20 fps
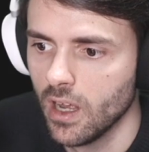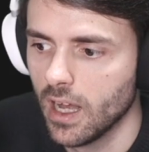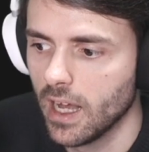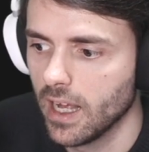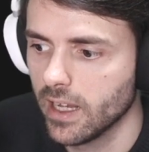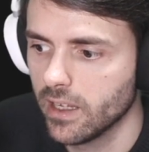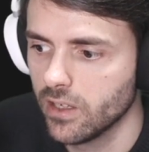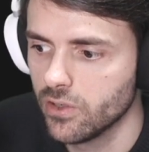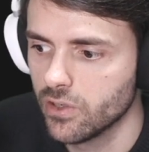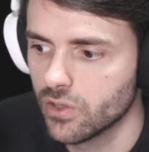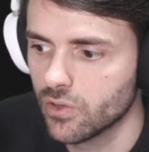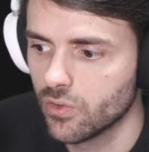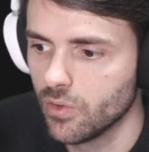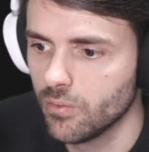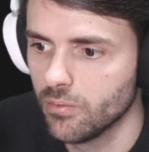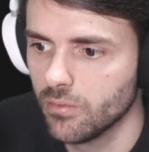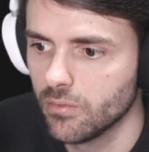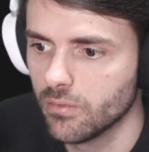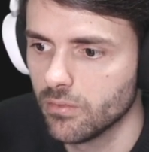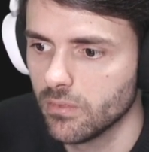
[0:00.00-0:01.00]
I can just
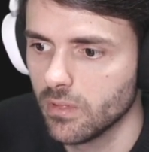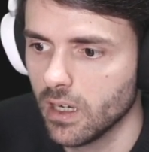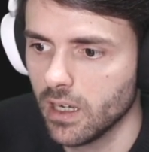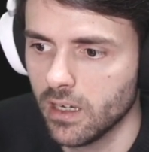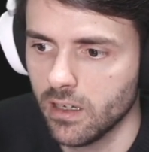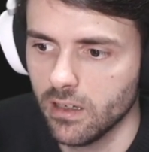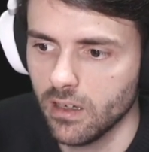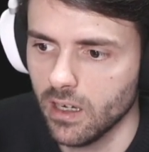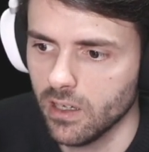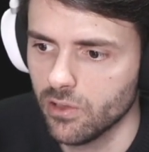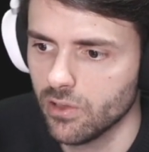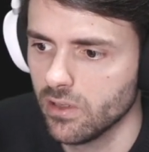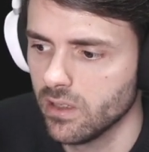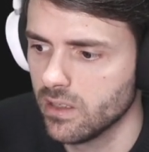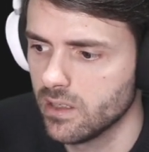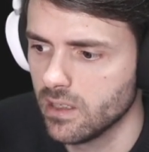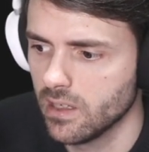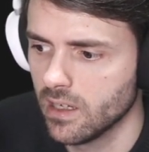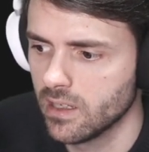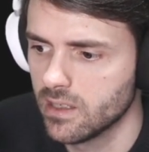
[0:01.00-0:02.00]
and
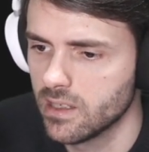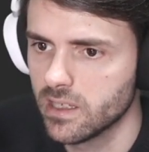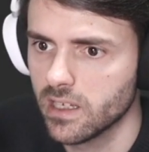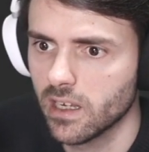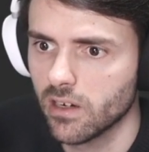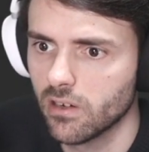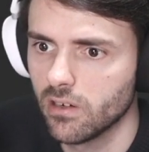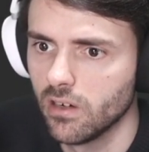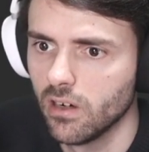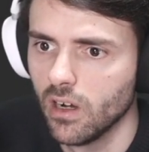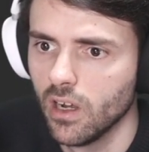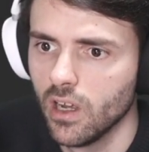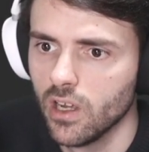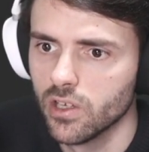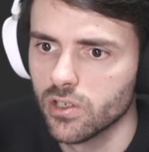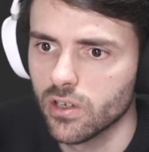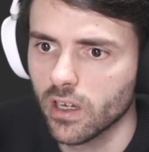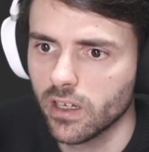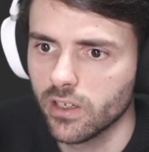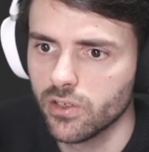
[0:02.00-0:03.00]
center.
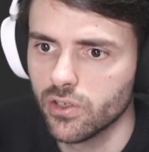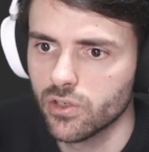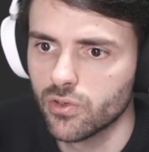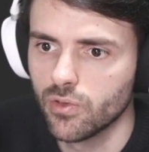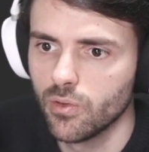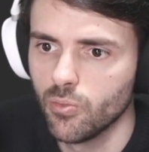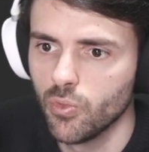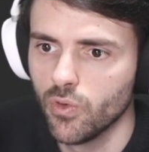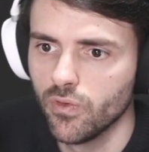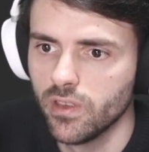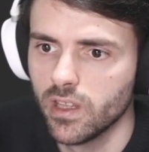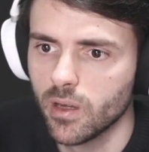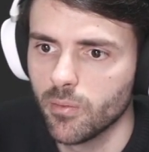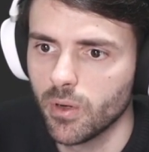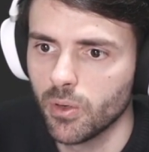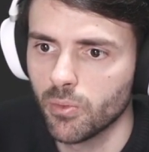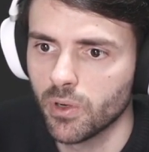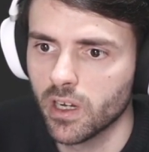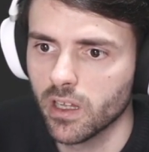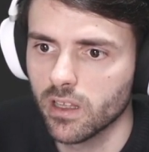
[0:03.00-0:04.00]
So I can just remove them,
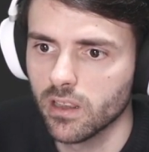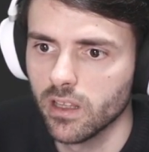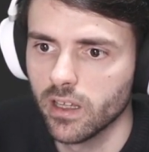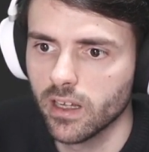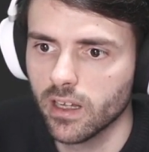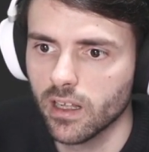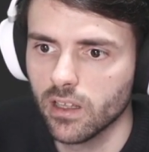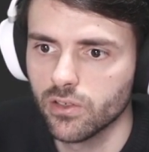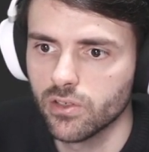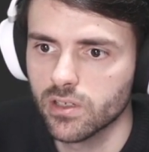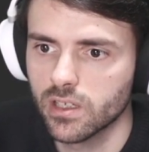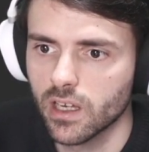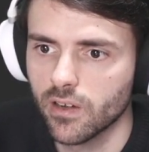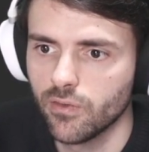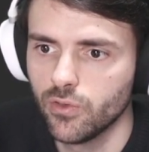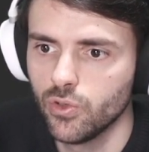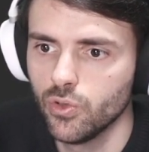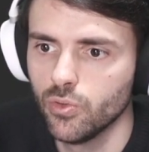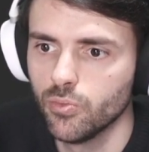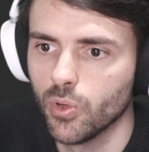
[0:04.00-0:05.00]
and when I click, I'll just
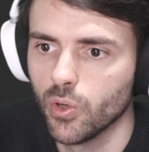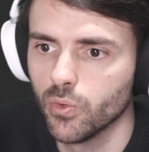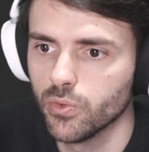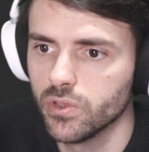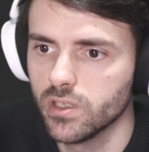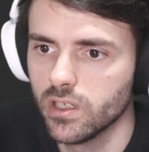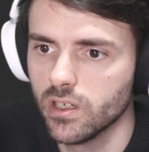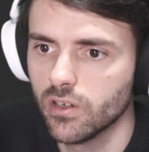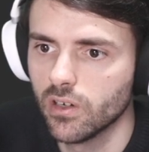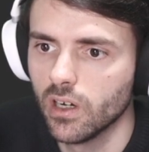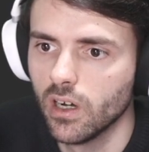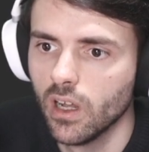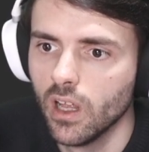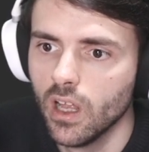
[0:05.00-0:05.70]
have two modes here.